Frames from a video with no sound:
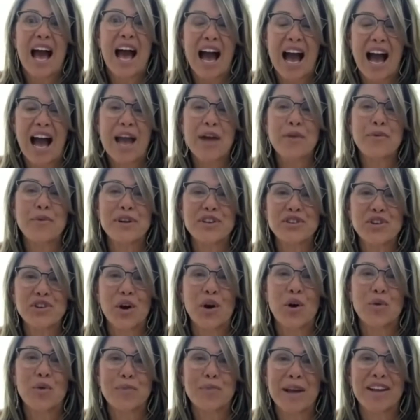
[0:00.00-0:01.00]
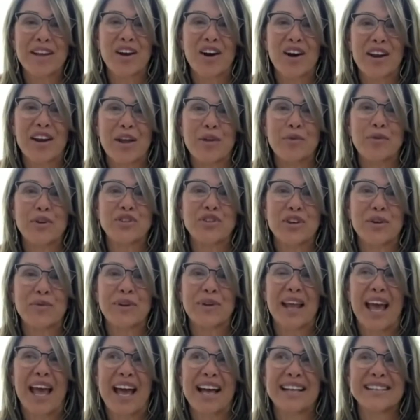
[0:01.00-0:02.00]
I wish, oh my God, I wish I
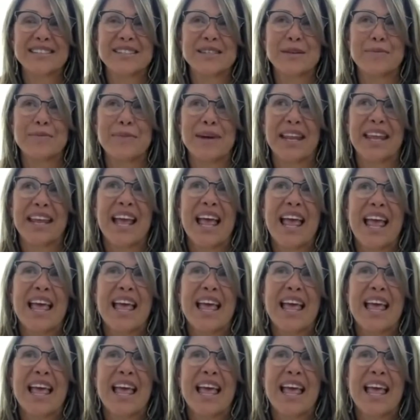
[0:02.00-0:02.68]
would have had somebody.